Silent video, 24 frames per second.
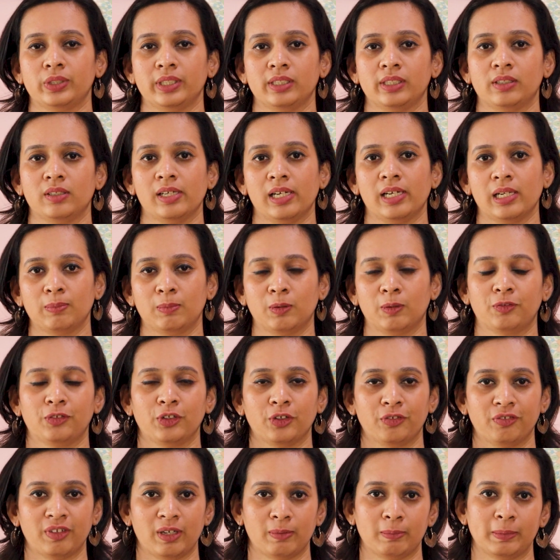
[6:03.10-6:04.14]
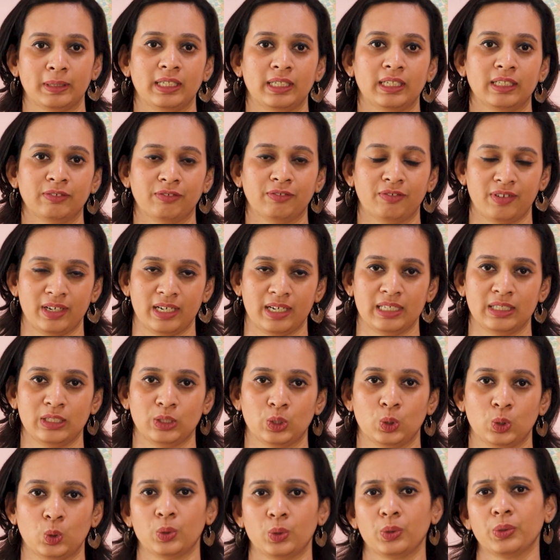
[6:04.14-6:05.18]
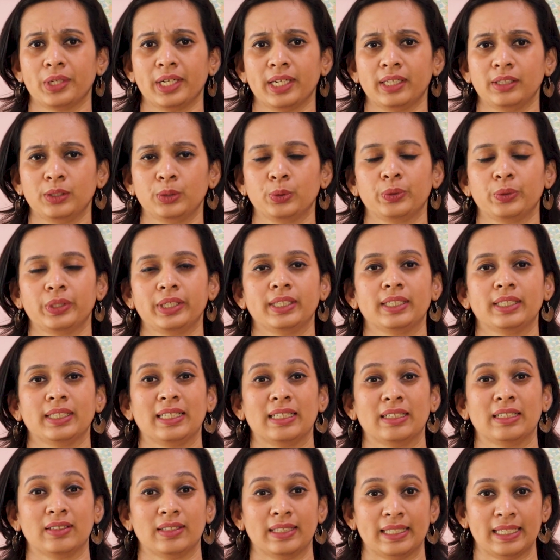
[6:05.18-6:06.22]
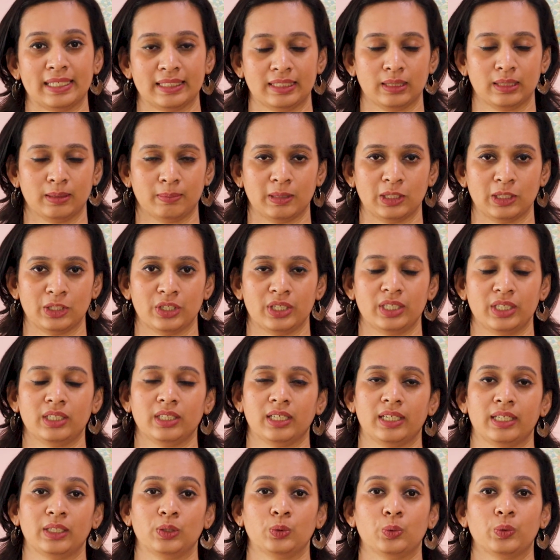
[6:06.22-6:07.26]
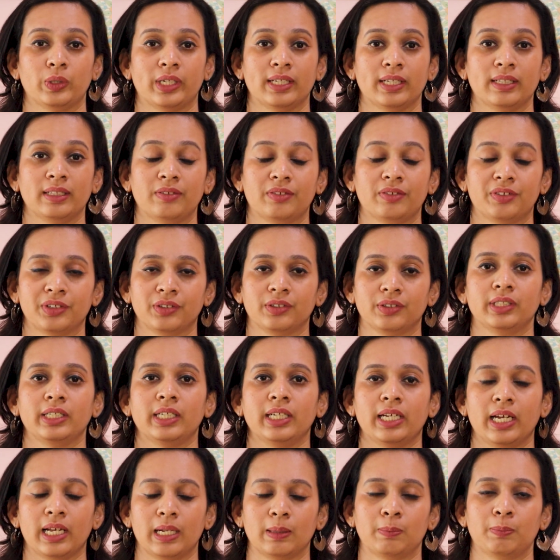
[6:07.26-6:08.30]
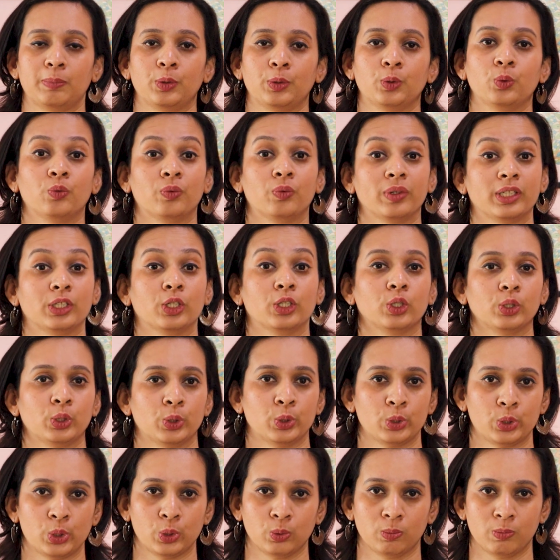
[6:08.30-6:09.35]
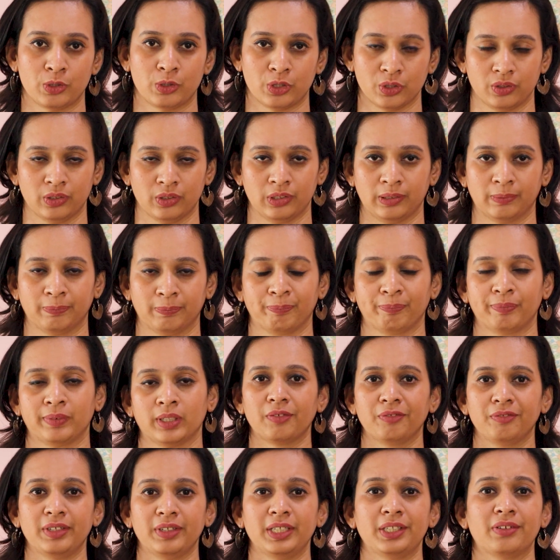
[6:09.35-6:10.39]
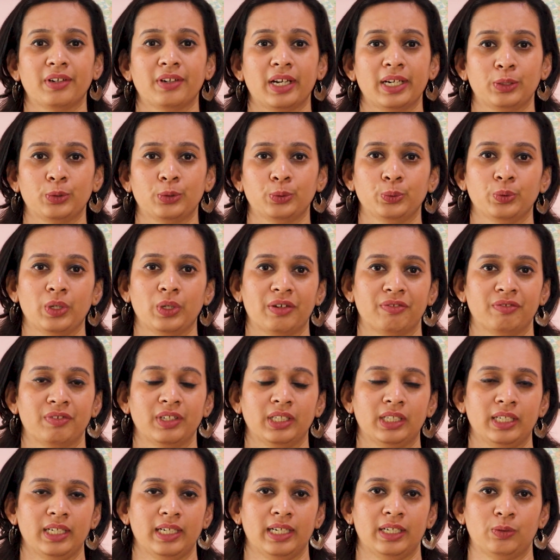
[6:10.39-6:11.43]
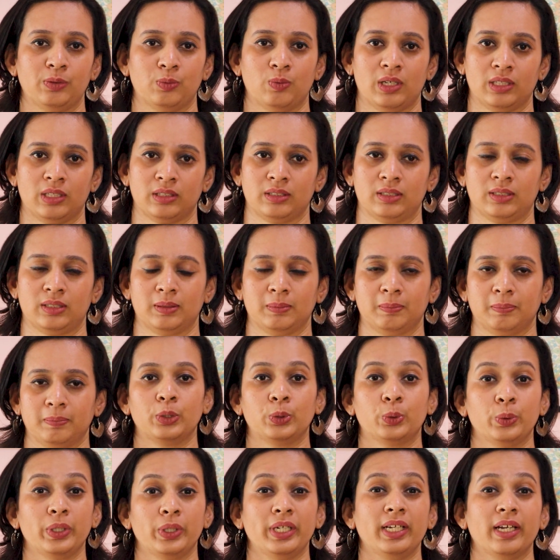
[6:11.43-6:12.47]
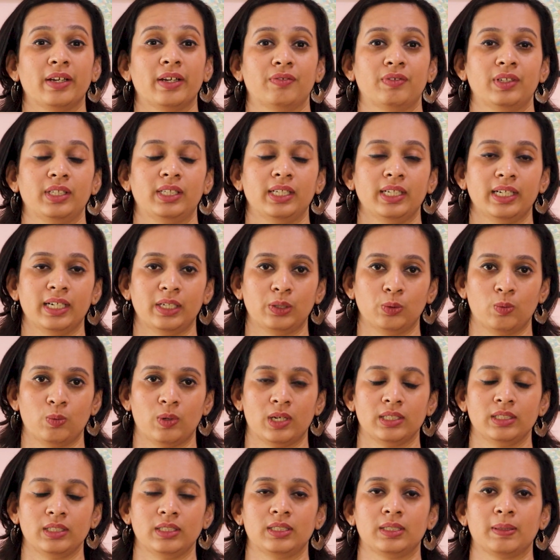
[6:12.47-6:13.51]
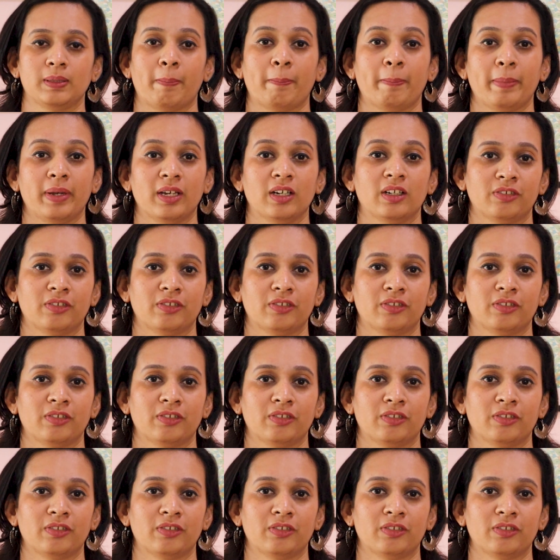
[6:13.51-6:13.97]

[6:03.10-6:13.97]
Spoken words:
take the help of your family and friends who can do it in a lesser budget and who can really help you with your YouTube journey. We try to do everything at once. Doing everything at once may